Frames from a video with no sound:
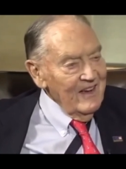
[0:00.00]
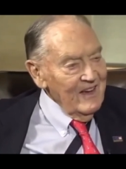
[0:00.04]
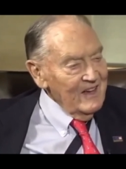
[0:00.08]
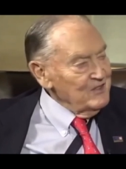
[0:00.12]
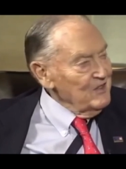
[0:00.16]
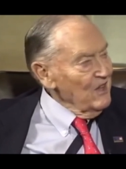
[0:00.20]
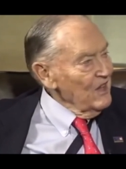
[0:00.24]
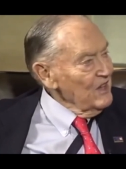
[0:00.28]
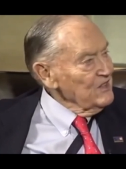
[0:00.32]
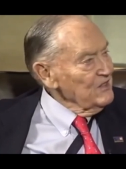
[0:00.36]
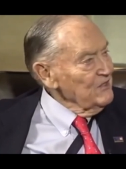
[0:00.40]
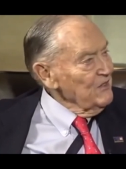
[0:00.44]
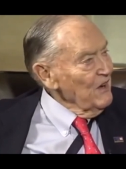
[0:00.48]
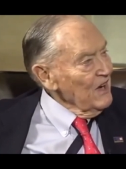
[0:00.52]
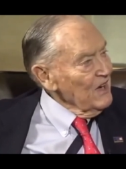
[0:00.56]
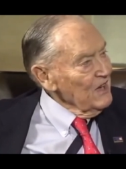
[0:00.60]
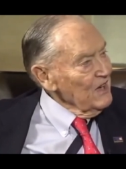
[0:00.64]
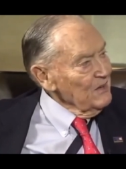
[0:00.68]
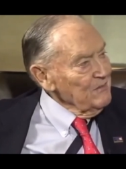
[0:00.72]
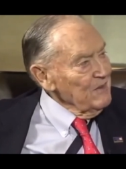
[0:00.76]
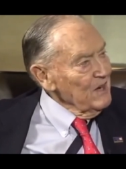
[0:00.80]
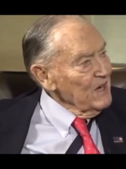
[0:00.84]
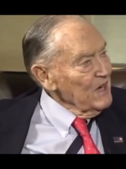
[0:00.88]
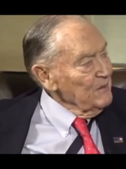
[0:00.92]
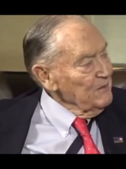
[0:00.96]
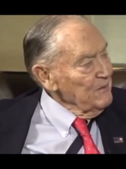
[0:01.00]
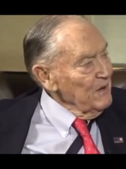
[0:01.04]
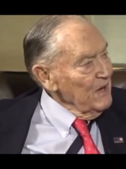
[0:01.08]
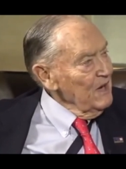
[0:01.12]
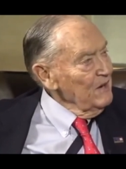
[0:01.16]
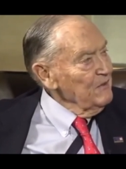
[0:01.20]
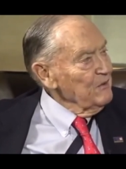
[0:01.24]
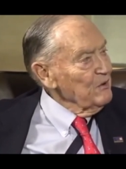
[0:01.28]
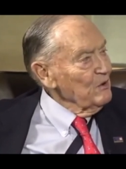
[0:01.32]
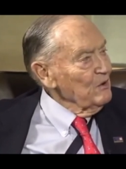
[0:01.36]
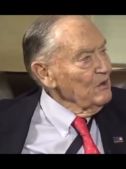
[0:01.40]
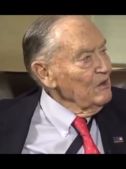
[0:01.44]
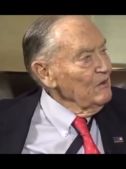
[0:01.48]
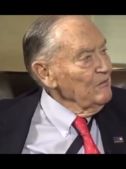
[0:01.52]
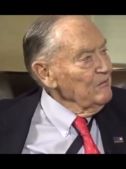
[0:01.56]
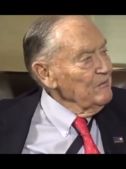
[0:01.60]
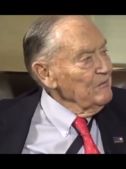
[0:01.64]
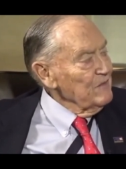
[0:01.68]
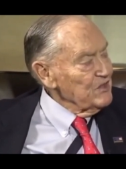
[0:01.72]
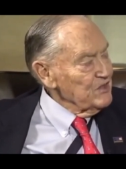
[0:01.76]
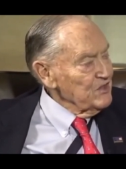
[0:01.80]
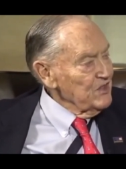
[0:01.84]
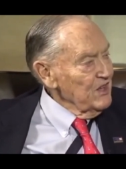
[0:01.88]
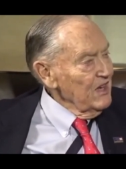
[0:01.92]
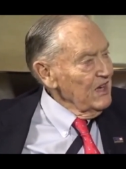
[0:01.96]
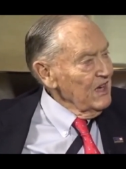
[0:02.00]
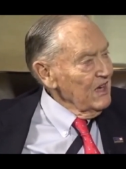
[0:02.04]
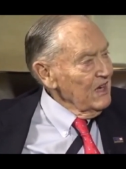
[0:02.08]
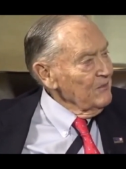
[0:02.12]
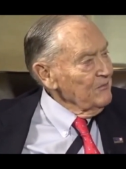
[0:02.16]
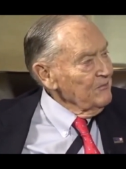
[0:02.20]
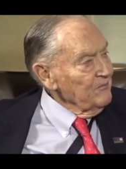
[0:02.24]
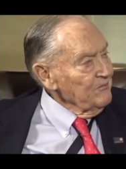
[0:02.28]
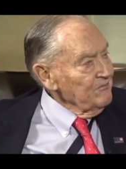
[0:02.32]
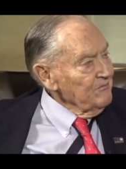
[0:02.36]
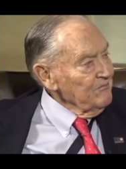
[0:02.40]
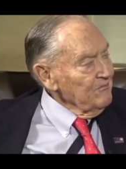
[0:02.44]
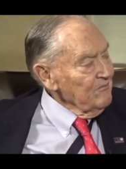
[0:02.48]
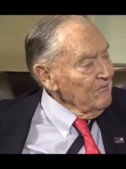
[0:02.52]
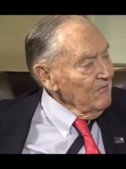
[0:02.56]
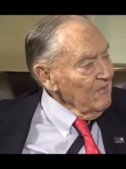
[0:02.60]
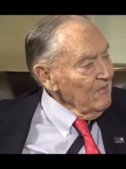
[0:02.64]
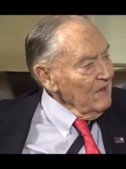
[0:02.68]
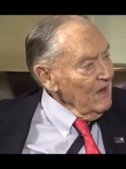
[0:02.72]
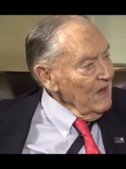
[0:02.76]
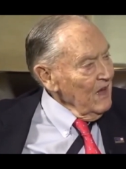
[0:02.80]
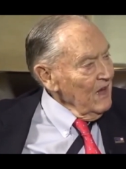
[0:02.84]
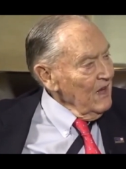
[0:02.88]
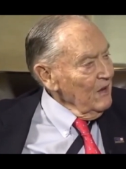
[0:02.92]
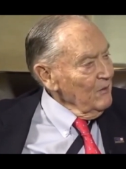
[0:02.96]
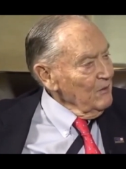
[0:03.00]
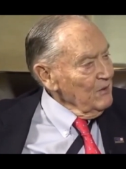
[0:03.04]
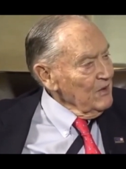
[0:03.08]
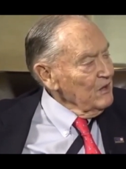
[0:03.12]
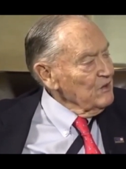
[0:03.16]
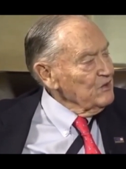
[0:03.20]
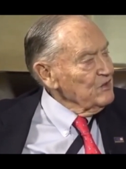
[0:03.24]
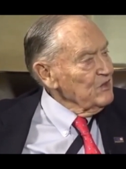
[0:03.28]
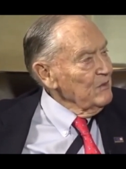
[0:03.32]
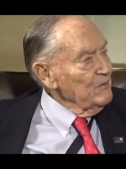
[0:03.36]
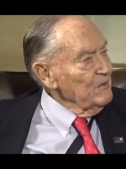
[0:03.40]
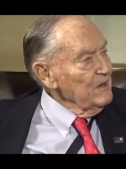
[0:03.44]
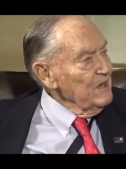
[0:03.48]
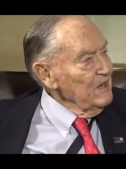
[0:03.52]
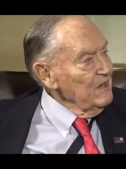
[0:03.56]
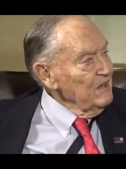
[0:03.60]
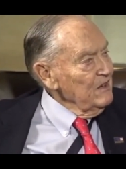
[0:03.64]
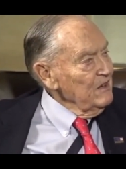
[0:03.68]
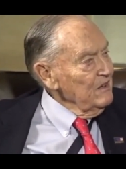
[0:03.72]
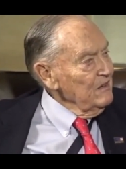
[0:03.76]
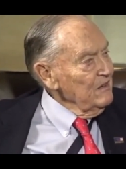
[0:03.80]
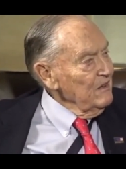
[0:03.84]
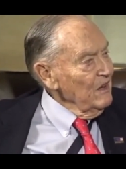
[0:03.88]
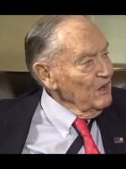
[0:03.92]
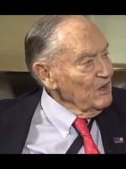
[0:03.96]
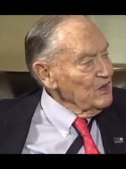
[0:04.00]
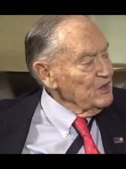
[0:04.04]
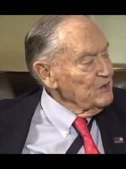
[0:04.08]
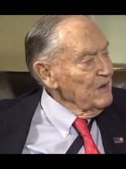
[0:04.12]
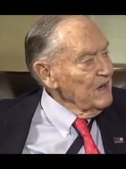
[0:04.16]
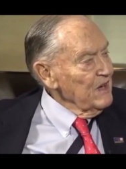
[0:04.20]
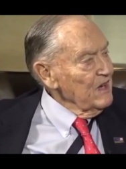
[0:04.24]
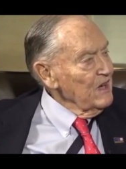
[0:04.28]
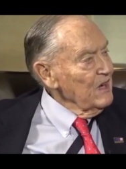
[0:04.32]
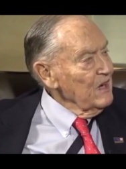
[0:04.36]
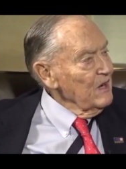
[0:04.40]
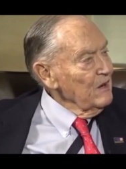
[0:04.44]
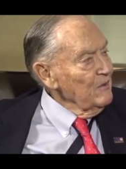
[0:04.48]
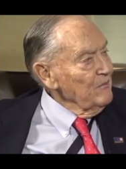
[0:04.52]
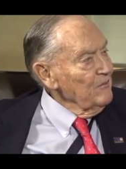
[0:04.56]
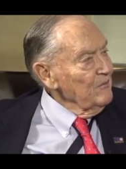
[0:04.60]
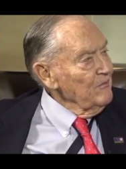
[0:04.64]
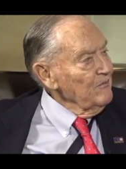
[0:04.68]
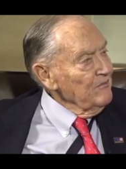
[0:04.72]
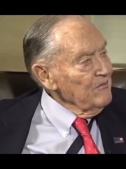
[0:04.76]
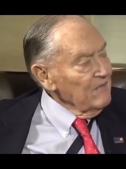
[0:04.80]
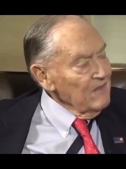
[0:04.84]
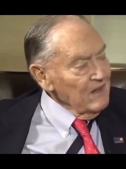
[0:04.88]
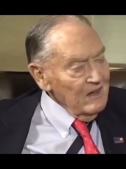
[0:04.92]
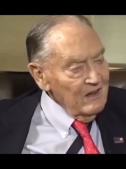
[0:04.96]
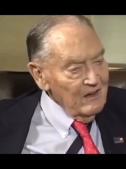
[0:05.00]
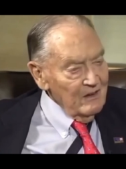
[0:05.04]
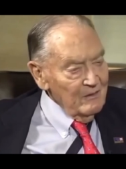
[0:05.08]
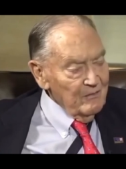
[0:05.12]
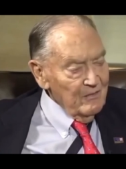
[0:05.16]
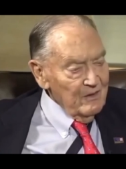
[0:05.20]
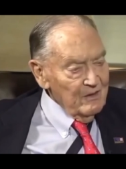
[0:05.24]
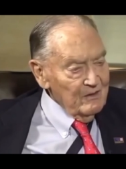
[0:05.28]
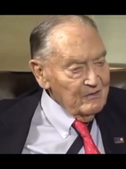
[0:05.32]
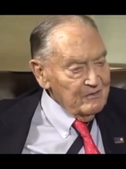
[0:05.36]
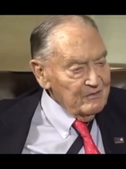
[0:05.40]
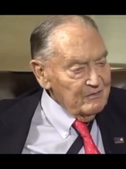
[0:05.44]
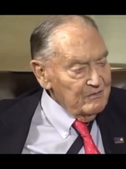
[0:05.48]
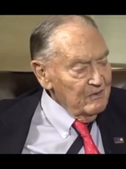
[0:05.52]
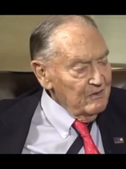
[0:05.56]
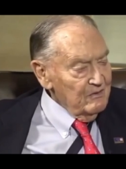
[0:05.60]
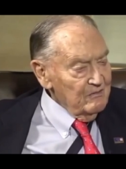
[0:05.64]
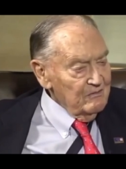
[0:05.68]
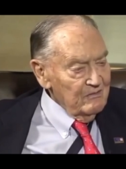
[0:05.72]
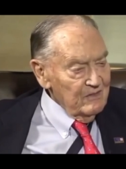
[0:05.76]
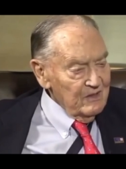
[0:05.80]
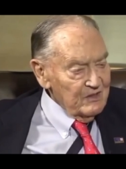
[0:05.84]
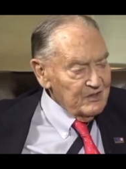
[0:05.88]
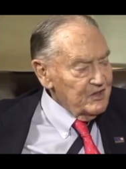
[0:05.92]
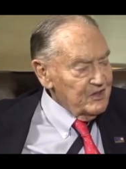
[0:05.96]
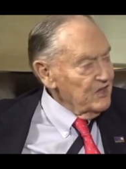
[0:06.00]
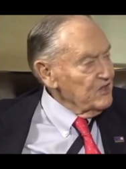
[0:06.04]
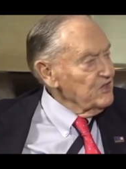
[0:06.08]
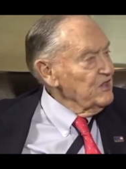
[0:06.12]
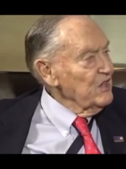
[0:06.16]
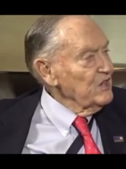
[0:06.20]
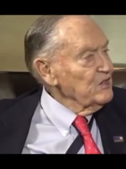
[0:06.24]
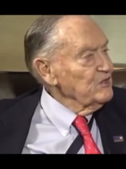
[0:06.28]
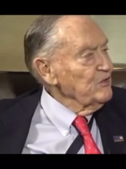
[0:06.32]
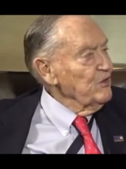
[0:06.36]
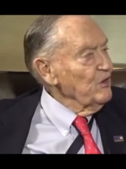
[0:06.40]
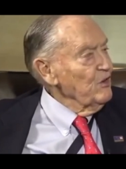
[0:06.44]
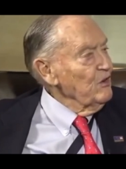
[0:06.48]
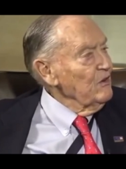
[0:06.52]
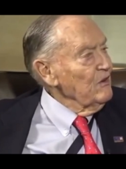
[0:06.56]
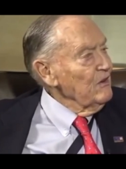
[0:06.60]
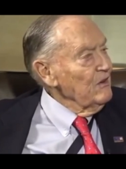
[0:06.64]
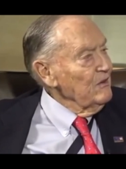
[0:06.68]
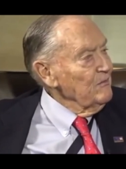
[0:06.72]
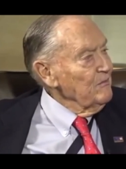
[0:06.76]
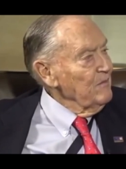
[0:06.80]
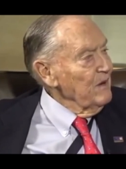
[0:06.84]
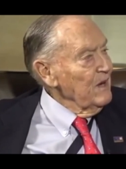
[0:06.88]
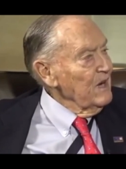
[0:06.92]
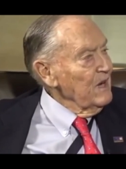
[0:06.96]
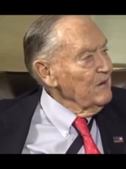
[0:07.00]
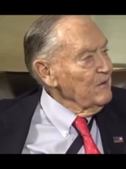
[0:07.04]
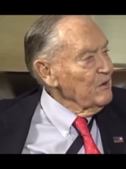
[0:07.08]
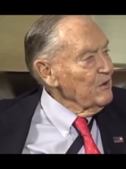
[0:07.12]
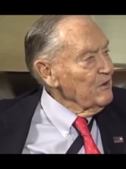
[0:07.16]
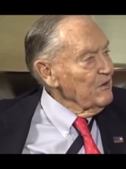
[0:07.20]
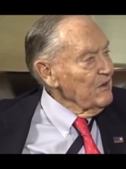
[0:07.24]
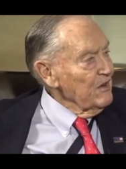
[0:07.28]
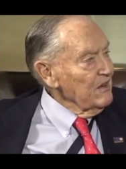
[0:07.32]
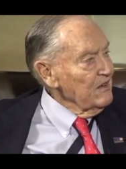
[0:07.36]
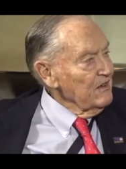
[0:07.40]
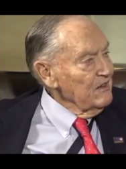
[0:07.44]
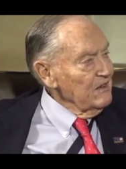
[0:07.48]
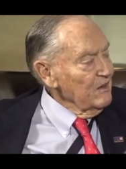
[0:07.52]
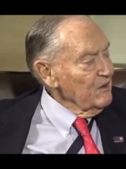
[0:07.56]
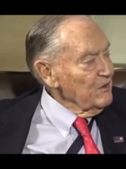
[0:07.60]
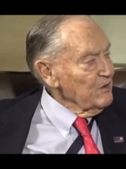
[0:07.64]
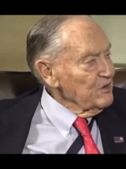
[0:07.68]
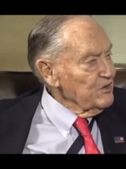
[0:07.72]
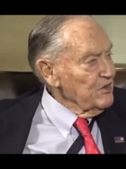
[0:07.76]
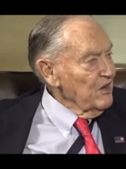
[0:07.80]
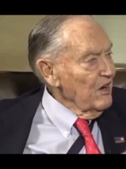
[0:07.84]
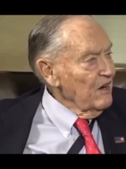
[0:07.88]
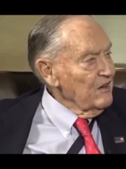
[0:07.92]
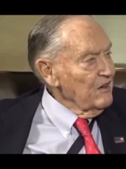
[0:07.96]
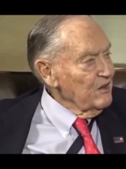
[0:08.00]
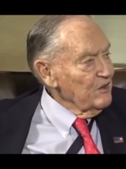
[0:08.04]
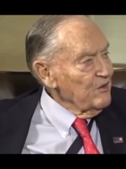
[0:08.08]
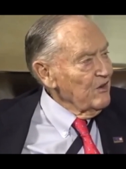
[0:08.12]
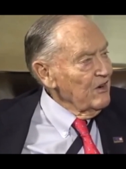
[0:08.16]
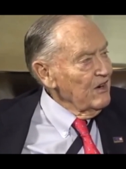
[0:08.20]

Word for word: it's not as if I can make a behavioral mistake uh, without somebody else making a, a, a, successful behavior thing, the other side of the